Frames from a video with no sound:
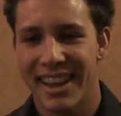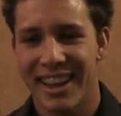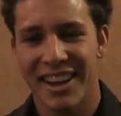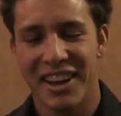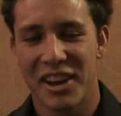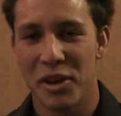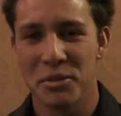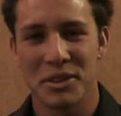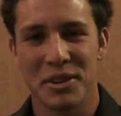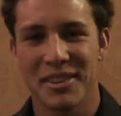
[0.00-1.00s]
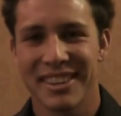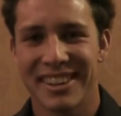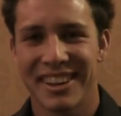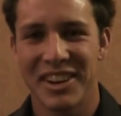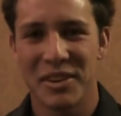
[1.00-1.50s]
I hope so.
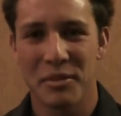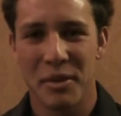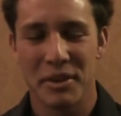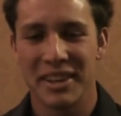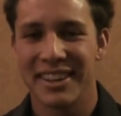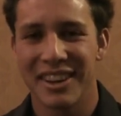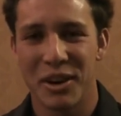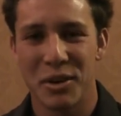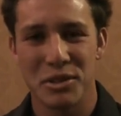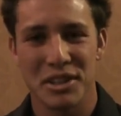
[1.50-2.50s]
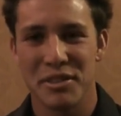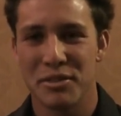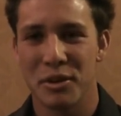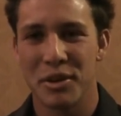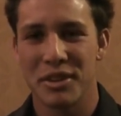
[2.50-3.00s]
I mean, always looking
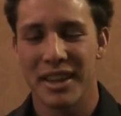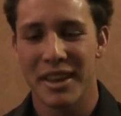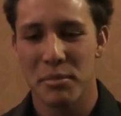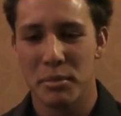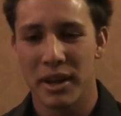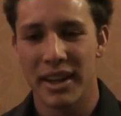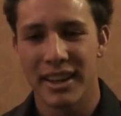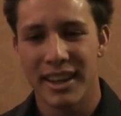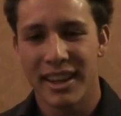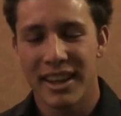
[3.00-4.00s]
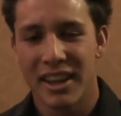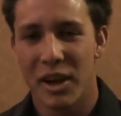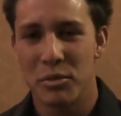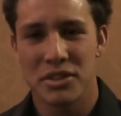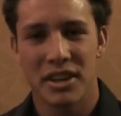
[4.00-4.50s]
forward to that, but
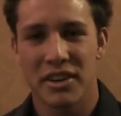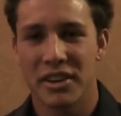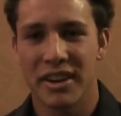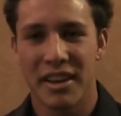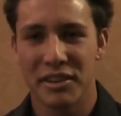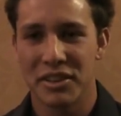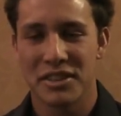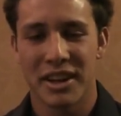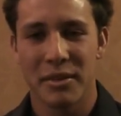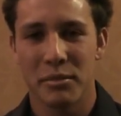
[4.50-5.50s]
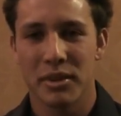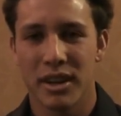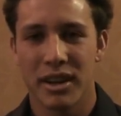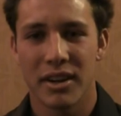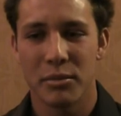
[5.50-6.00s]
I'm just out here to have a good time.
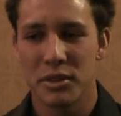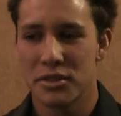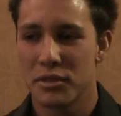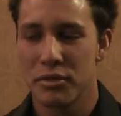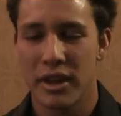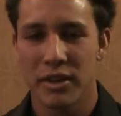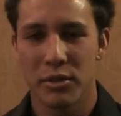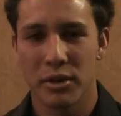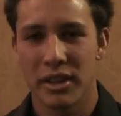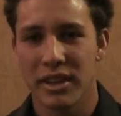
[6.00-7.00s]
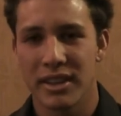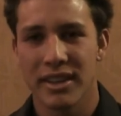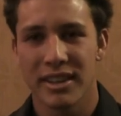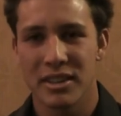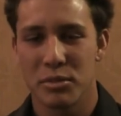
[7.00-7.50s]
This event really
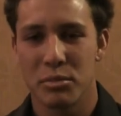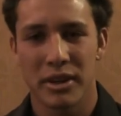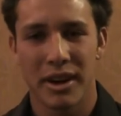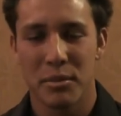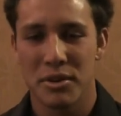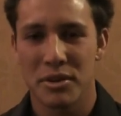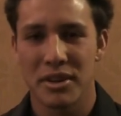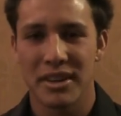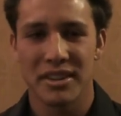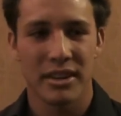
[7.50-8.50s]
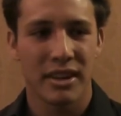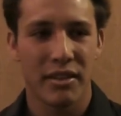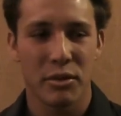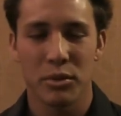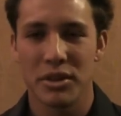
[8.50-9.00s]
is a big opportunity to
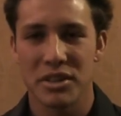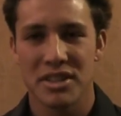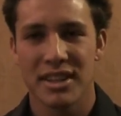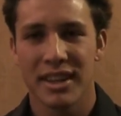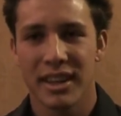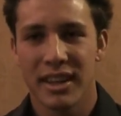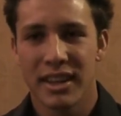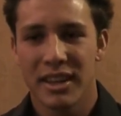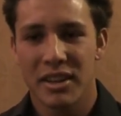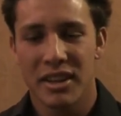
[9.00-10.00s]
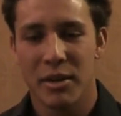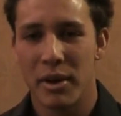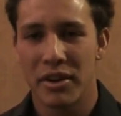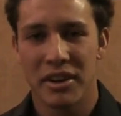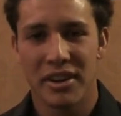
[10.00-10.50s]
everyone just come
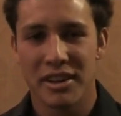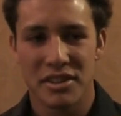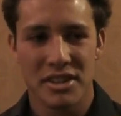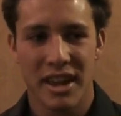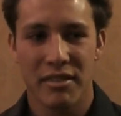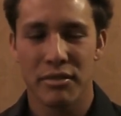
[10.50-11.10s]
out here and just have